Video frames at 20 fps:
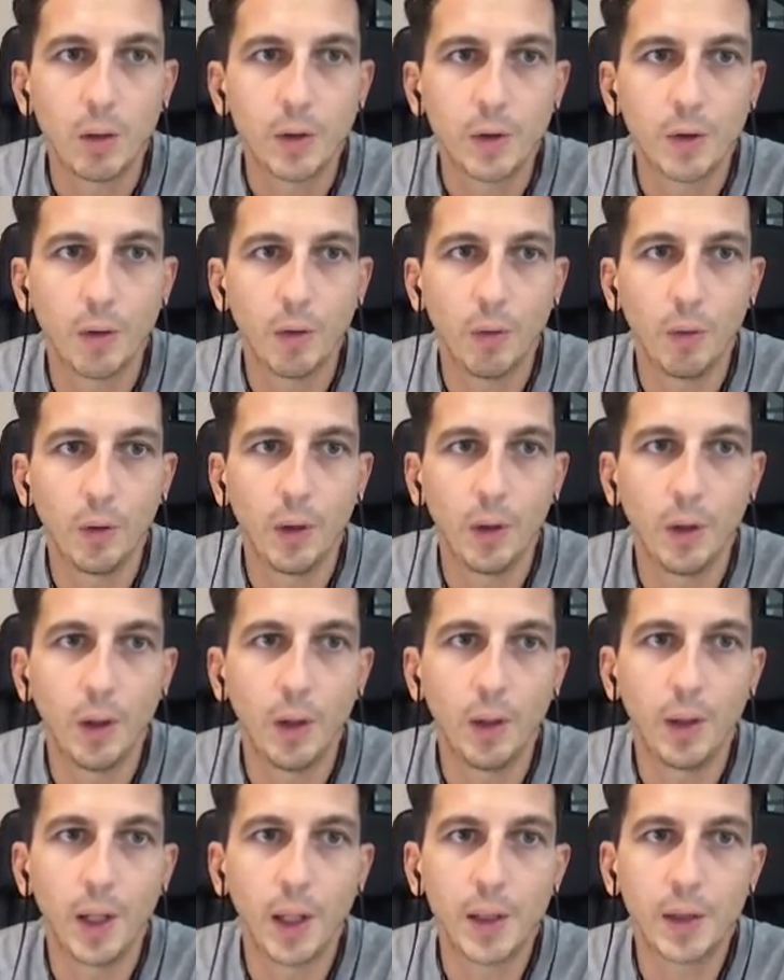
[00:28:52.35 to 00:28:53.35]
So
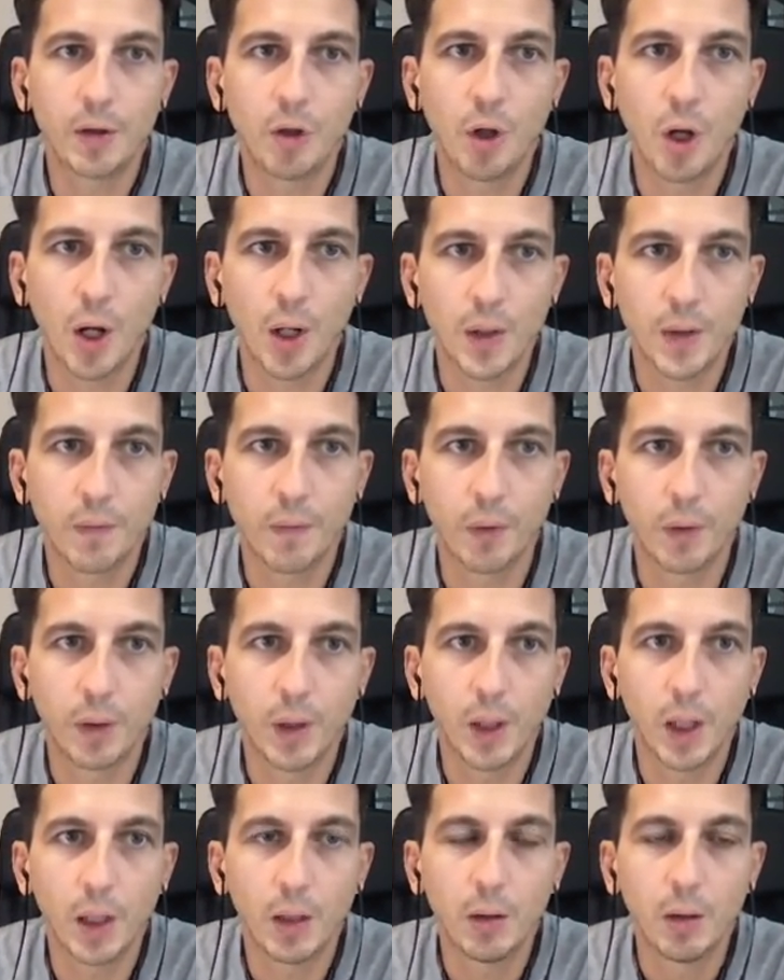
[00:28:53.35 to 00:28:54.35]
the Next.js
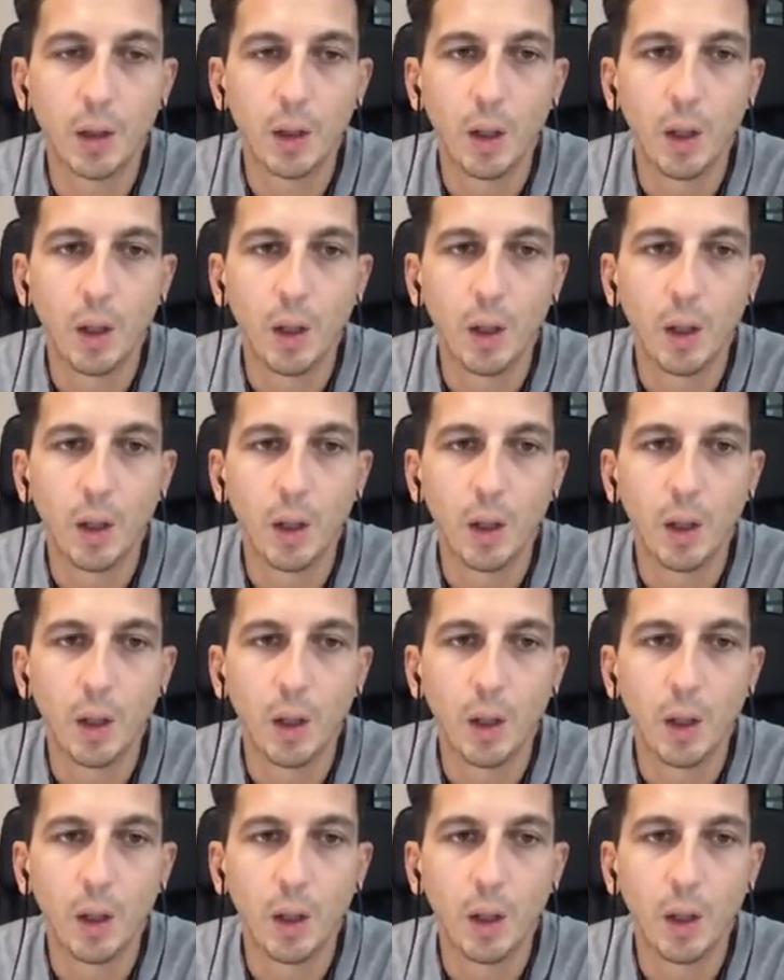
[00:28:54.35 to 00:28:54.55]
frontend,